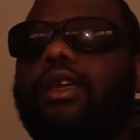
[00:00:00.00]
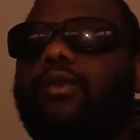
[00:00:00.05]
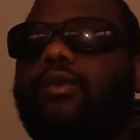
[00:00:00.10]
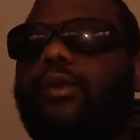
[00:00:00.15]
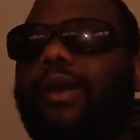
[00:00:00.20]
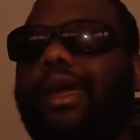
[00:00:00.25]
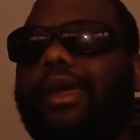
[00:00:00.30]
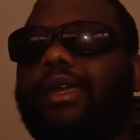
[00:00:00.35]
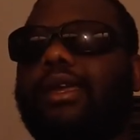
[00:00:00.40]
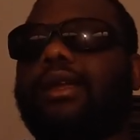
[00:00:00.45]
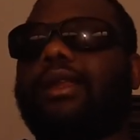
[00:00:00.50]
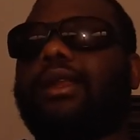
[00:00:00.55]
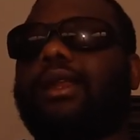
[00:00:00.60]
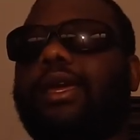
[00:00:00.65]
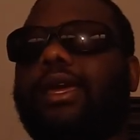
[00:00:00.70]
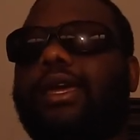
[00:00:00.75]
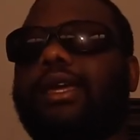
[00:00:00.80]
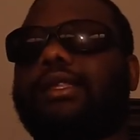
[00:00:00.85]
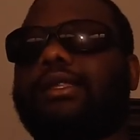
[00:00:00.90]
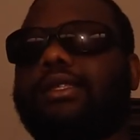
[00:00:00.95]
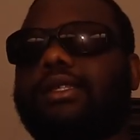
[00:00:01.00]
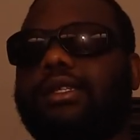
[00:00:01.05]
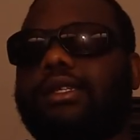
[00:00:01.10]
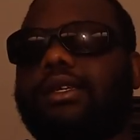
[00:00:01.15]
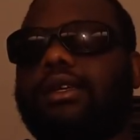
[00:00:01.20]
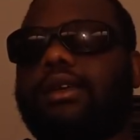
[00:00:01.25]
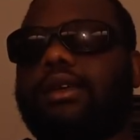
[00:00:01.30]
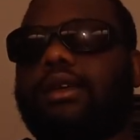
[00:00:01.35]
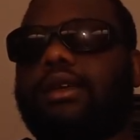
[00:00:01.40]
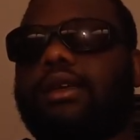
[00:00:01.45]
regulate
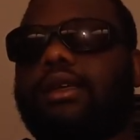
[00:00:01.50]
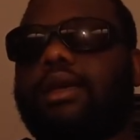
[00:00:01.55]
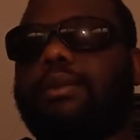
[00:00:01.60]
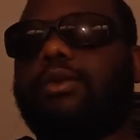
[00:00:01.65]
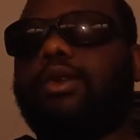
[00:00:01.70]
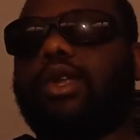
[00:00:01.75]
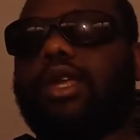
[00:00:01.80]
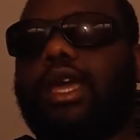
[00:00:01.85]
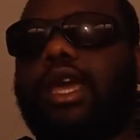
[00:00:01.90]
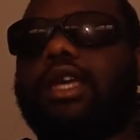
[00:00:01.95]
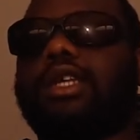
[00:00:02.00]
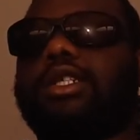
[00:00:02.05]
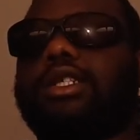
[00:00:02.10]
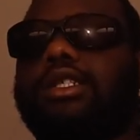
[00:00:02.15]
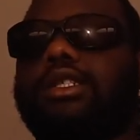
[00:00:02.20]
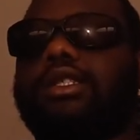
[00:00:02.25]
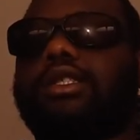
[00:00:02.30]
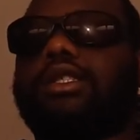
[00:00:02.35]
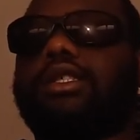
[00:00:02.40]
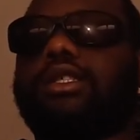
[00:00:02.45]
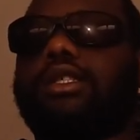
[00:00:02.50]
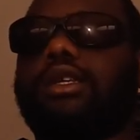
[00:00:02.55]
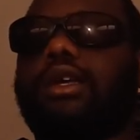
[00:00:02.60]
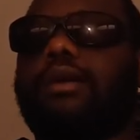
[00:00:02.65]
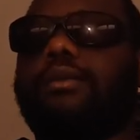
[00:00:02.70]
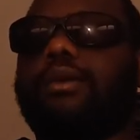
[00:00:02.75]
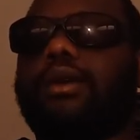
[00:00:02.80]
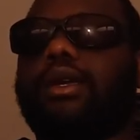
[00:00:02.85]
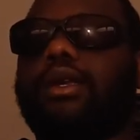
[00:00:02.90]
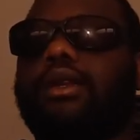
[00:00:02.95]
communications. I
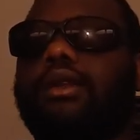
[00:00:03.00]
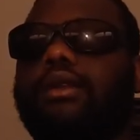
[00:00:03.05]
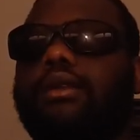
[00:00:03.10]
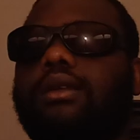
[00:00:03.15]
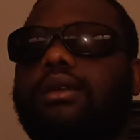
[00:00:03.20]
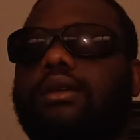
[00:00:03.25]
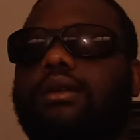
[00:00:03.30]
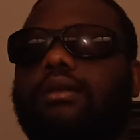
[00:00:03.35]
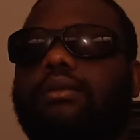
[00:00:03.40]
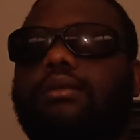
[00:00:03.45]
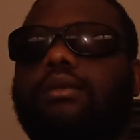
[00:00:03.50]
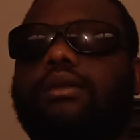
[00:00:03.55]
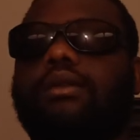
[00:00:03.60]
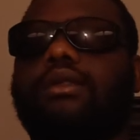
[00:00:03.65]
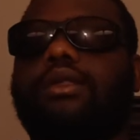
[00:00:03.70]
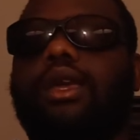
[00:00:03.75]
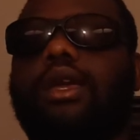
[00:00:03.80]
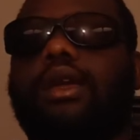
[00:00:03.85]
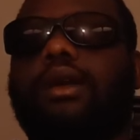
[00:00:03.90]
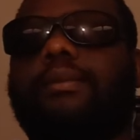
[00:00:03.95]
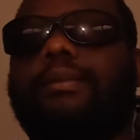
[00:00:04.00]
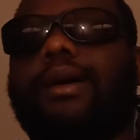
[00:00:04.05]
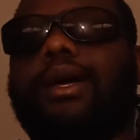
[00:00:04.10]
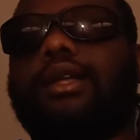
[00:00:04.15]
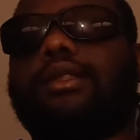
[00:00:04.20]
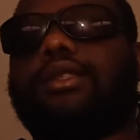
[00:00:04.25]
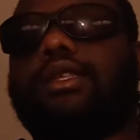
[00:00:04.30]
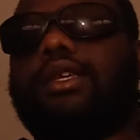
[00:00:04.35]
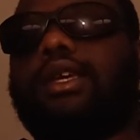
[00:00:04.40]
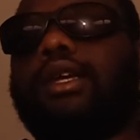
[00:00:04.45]
mean, think
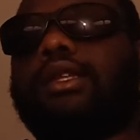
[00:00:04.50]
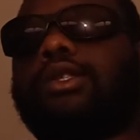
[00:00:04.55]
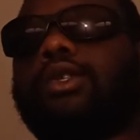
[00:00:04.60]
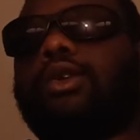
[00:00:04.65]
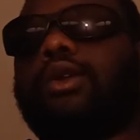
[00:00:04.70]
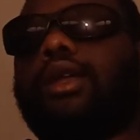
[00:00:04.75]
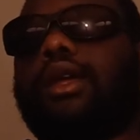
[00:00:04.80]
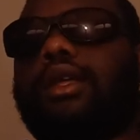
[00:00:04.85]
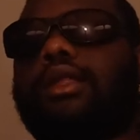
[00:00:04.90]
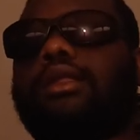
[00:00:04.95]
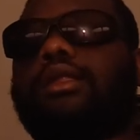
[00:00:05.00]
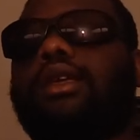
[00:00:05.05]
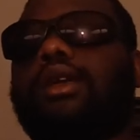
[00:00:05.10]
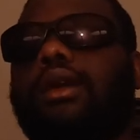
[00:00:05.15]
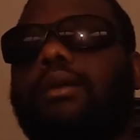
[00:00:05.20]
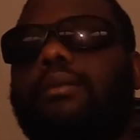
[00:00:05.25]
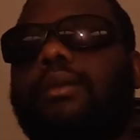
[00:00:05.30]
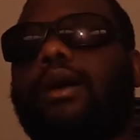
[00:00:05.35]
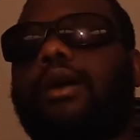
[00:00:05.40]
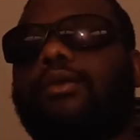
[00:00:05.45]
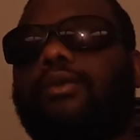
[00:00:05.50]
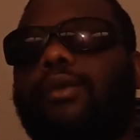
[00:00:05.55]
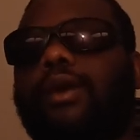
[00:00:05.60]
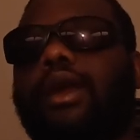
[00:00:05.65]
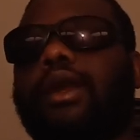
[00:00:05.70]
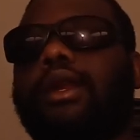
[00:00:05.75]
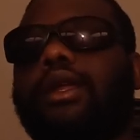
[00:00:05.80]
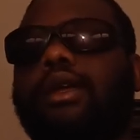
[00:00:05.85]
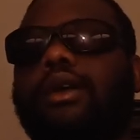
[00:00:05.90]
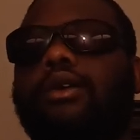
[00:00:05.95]
about the internet, think about
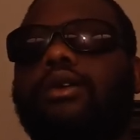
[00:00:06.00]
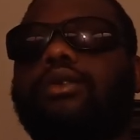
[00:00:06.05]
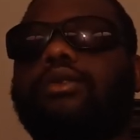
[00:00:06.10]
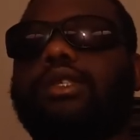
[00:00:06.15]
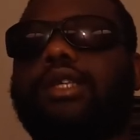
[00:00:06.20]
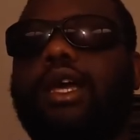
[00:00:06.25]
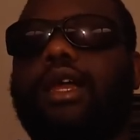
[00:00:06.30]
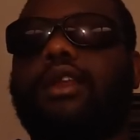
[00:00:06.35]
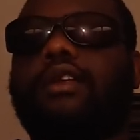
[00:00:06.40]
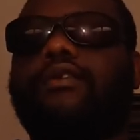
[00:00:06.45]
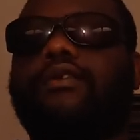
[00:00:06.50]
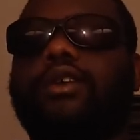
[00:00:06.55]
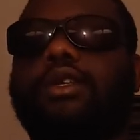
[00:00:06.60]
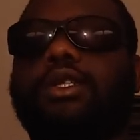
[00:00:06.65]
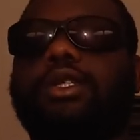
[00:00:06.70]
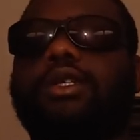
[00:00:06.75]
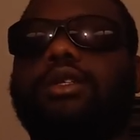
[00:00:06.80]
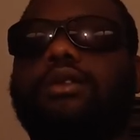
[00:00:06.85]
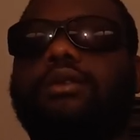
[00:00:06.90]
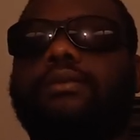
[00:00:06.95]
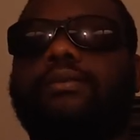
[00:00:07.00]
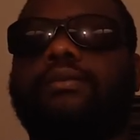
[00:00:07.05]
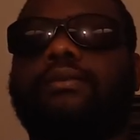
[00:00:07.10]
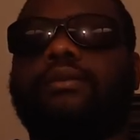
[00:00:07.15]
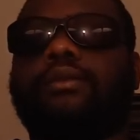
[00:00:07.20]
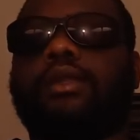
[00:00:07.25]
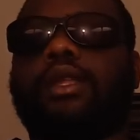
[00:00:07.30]
radio, television.